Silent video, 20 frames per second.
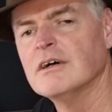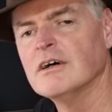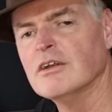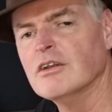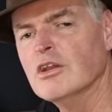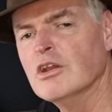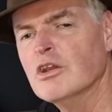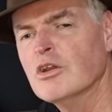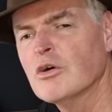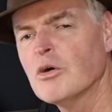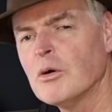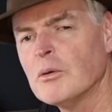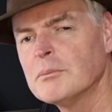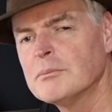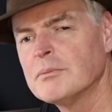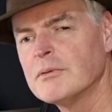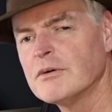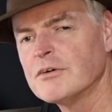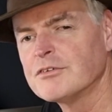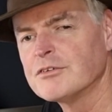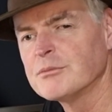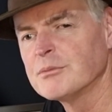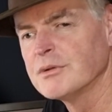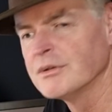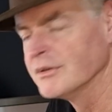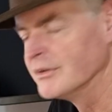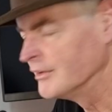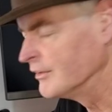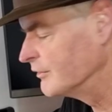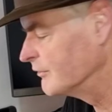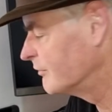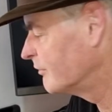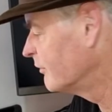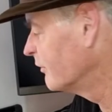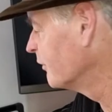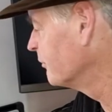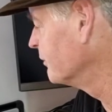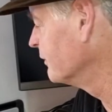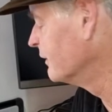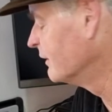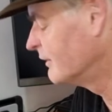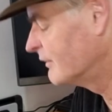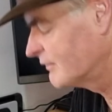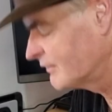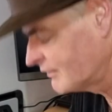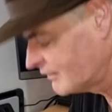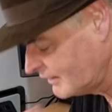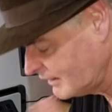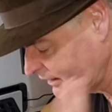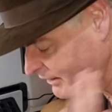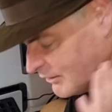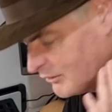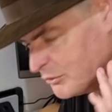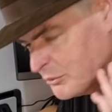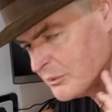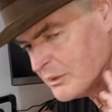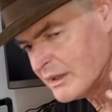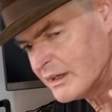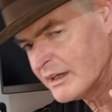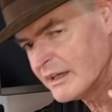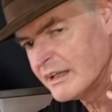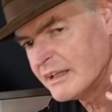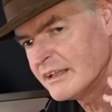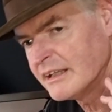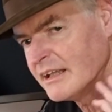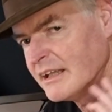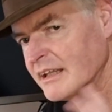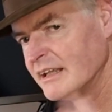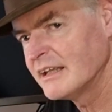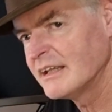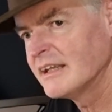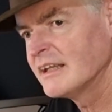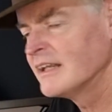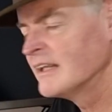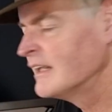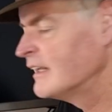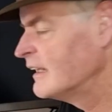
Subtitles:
not possible on floppy disks. This one,